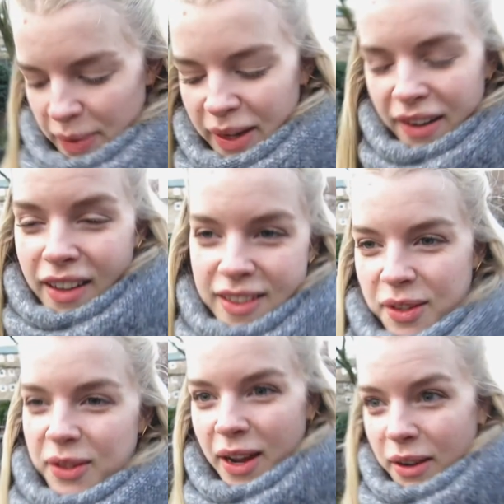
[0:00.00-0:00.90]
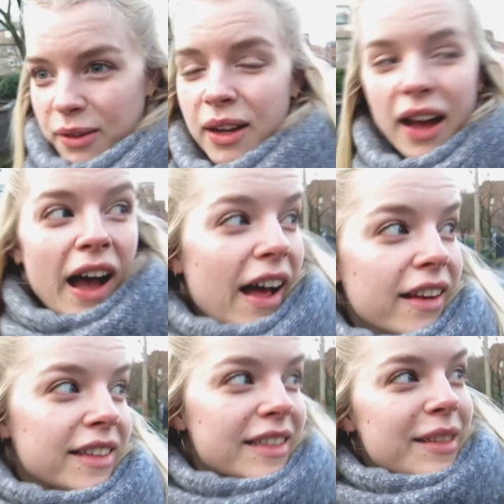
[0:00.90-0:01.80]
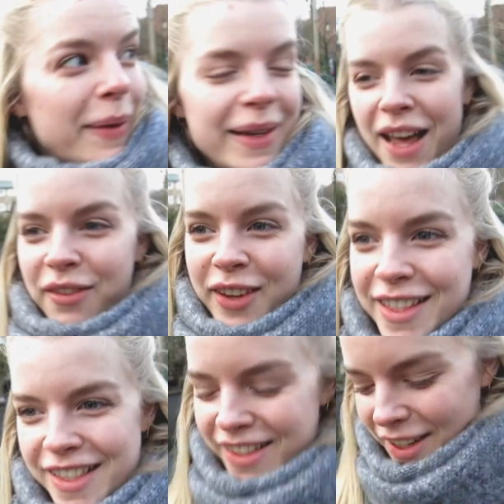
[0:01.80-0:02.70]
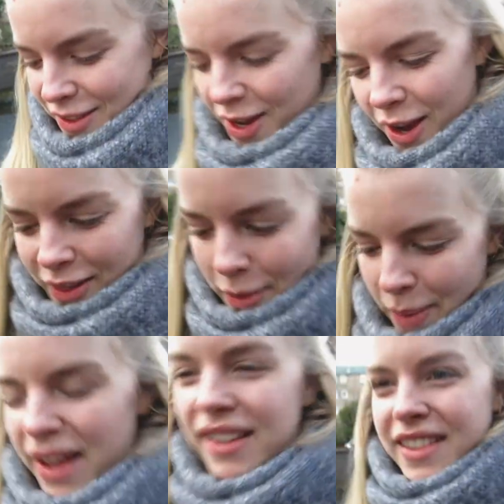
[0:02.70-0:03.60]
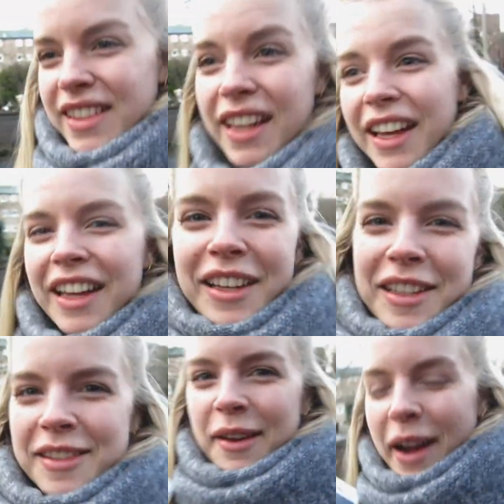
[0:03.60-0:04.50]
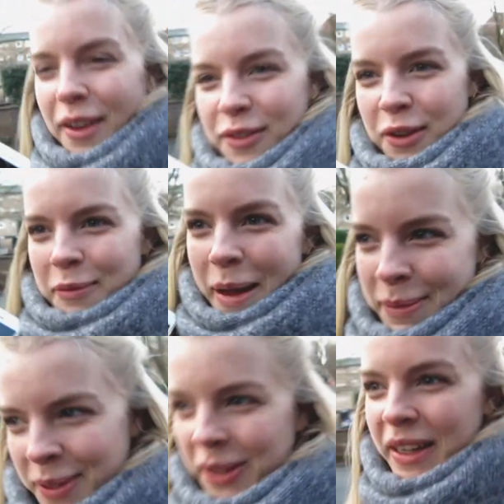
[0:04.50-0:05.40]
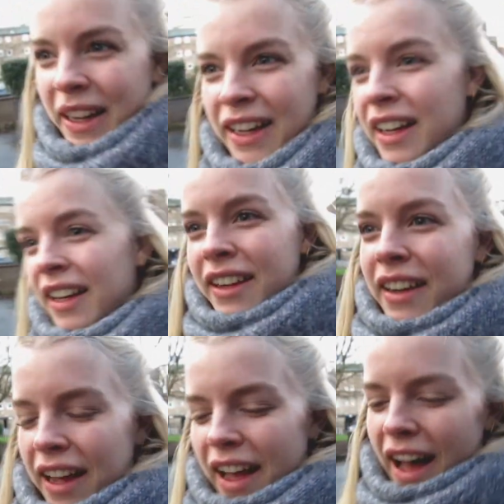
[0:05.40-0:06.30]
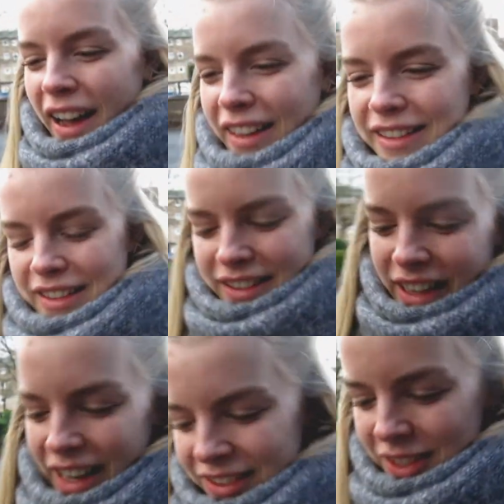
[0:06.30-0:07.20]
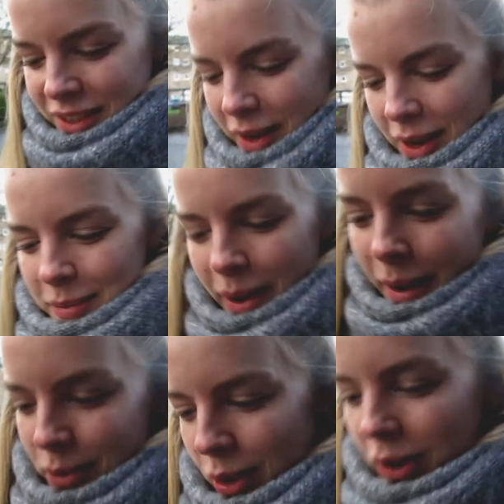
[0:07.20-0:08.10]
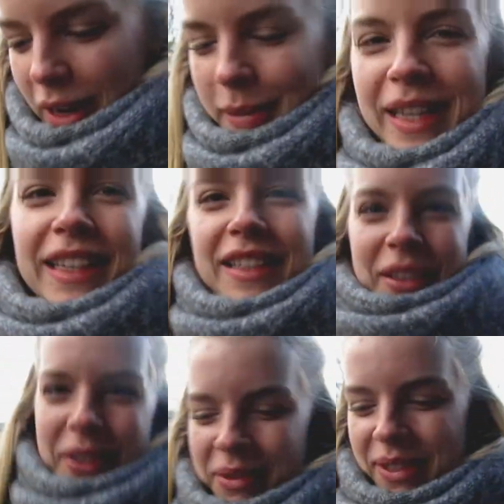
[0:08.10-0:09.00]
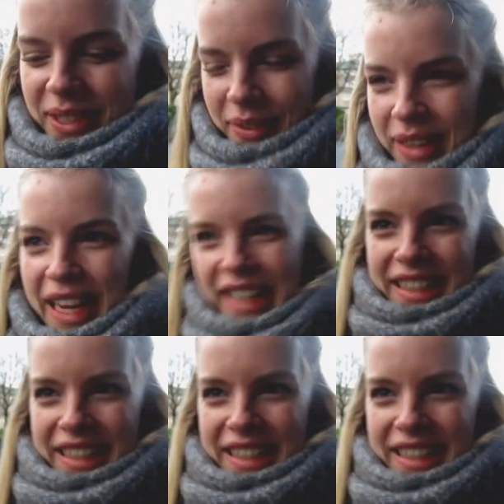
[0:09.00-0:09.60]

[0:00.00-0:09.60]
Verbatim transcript: in Glasgow now and my navigating skills aren't the best, so I have Google Maps on and let's just hope I'm not going to be too too late,